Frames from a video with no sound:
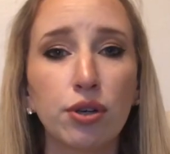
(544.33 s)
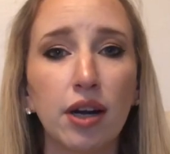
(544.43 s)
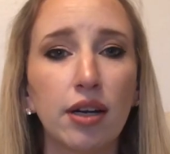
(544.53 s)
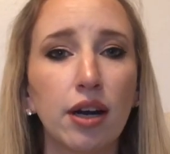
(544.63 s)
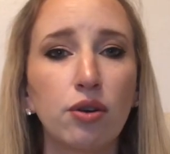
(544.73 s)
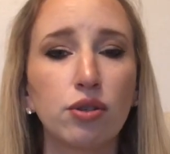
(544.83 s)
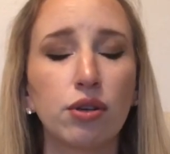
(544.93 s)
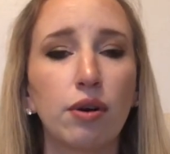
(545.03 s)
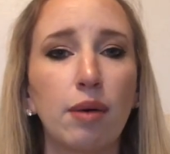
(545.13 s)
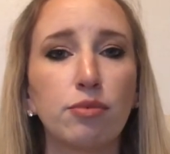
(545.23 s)
right now.
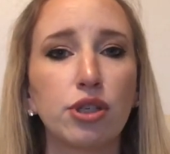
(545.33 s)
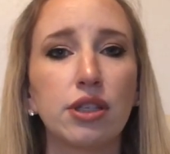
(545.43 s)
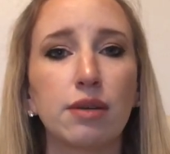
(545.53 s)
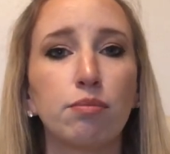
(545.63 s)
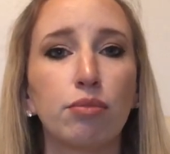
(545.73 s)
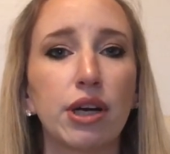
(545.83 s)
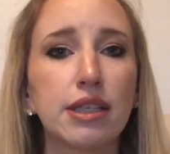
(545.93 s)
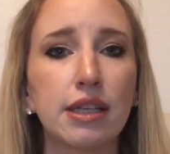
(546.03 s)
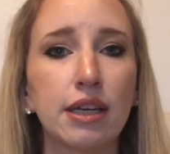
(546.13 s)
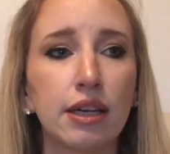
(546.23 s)
So I'm just
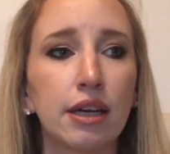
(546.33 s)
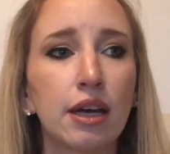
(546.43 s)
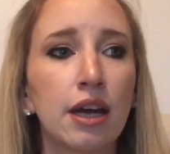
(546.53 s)
embracing